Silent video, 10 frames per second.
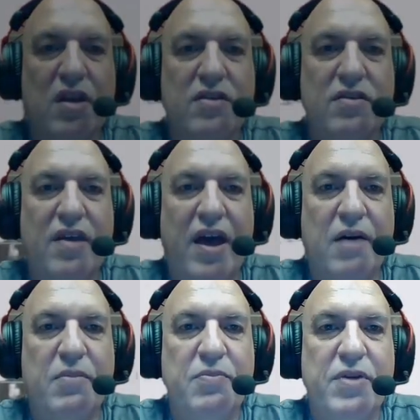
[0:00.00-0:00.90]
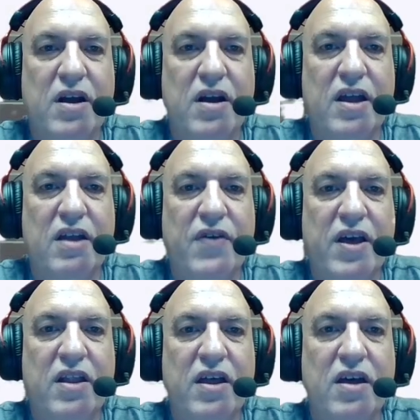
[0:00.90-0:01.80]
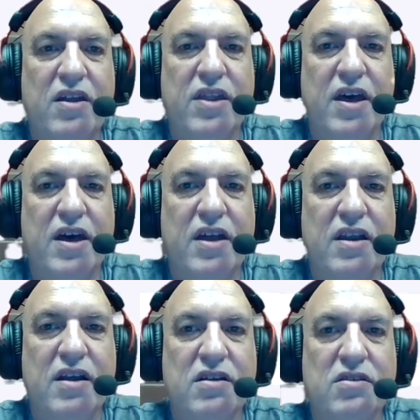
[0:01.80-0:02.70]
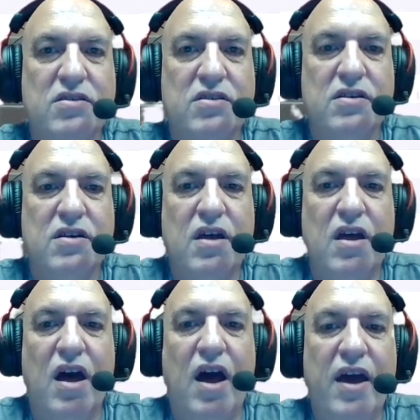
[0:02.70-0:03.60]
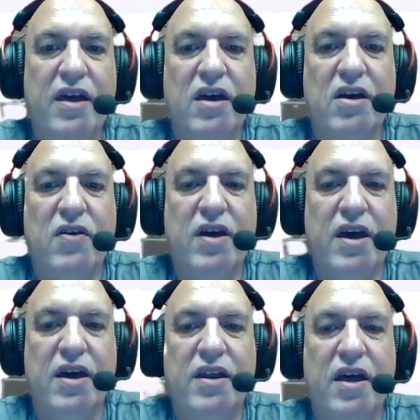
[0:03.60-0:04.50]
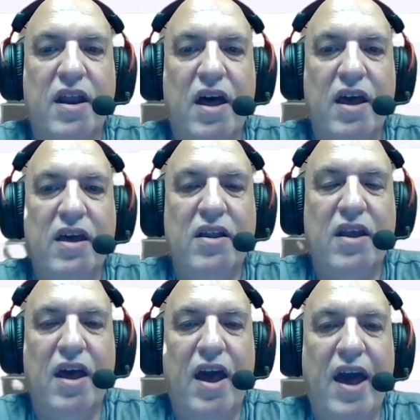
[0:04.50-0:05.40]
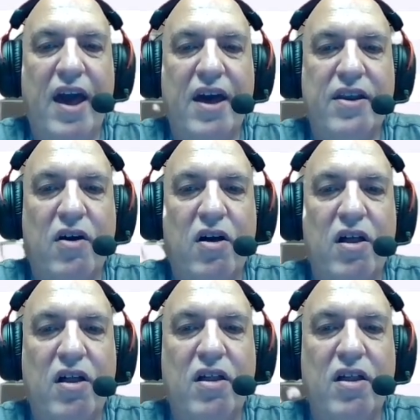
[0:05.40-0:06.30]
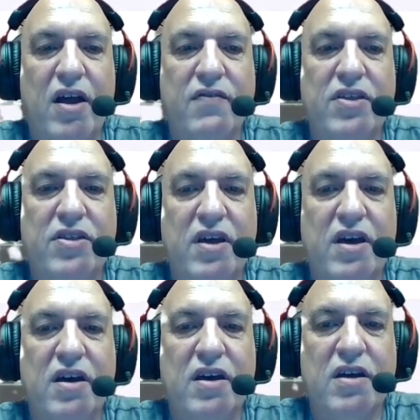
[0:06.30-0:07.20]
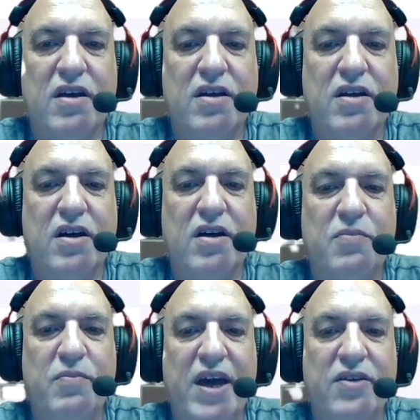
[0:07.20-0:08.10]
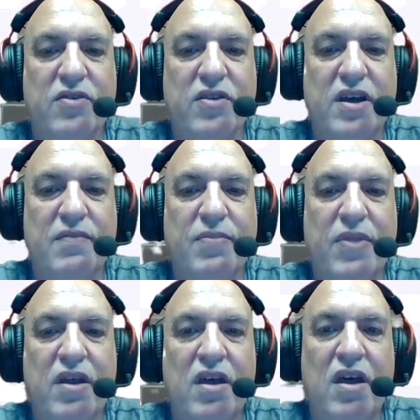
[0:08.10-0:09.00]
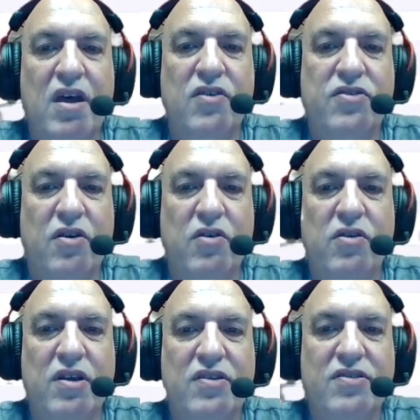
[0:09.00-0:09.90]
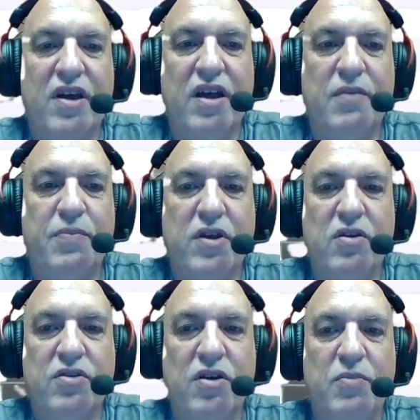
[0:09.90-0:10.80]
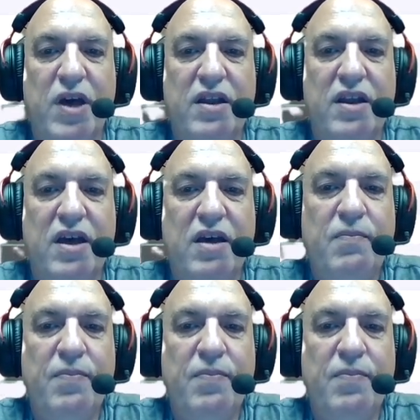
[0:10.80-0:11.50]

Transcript: tab up here, and if I click on that, I can go ahead and I can add everything manually. So you can set up your domain name,